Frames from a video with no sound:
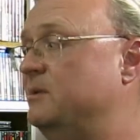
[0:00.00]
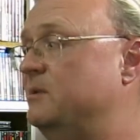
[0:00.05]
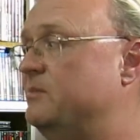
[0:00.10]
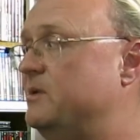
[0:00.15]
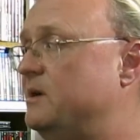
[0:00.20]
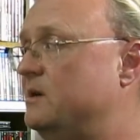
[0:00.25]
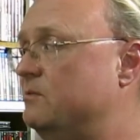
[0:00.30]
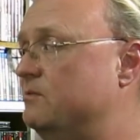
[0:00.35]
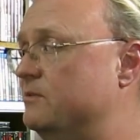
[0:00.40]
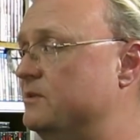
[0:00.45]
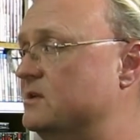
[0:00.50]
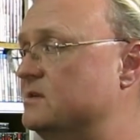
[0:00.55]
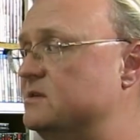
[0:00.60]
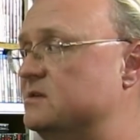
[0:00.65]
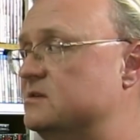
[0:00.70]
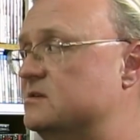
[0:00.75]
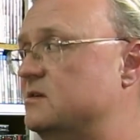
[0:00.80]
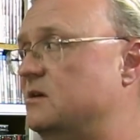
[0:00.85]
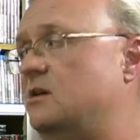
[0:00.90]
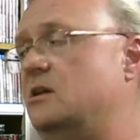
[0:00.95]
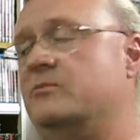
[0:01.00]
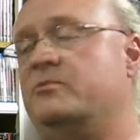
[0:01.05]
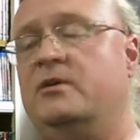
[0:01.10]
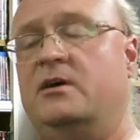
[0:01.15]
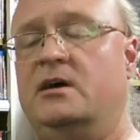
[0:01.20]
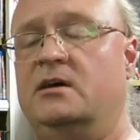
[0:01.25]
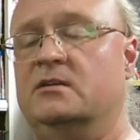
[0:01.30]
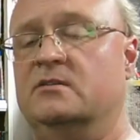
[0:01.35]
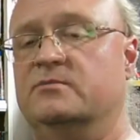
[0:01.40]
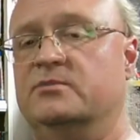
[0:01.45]
back with this entire
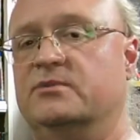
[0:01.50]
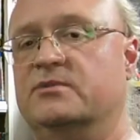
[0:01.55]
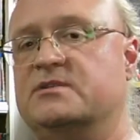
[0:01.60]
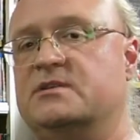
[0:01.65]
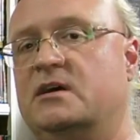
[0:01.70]
pile of books.